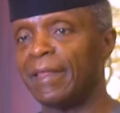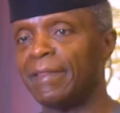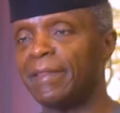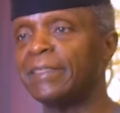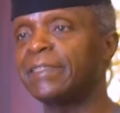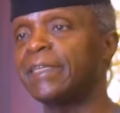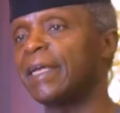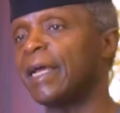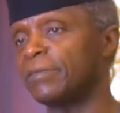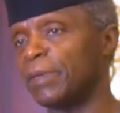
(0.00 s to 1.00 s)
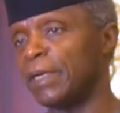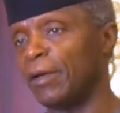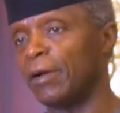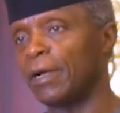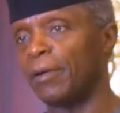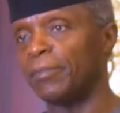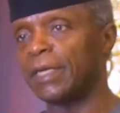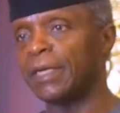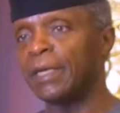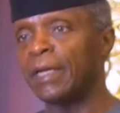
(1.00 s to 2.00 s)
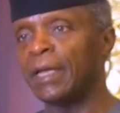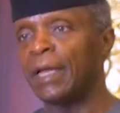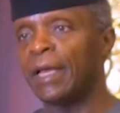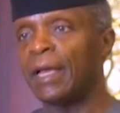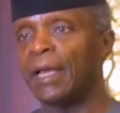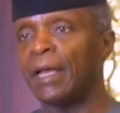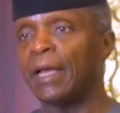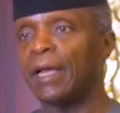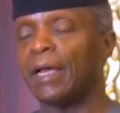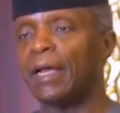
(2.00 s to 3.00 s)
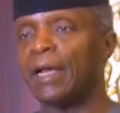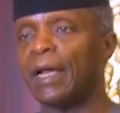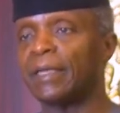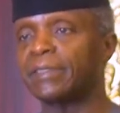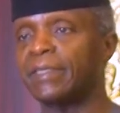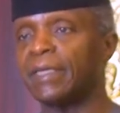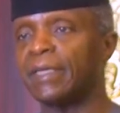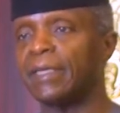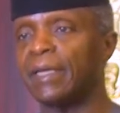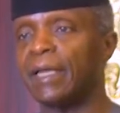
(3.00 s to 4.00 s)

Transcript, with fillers: This day has been long coming, as the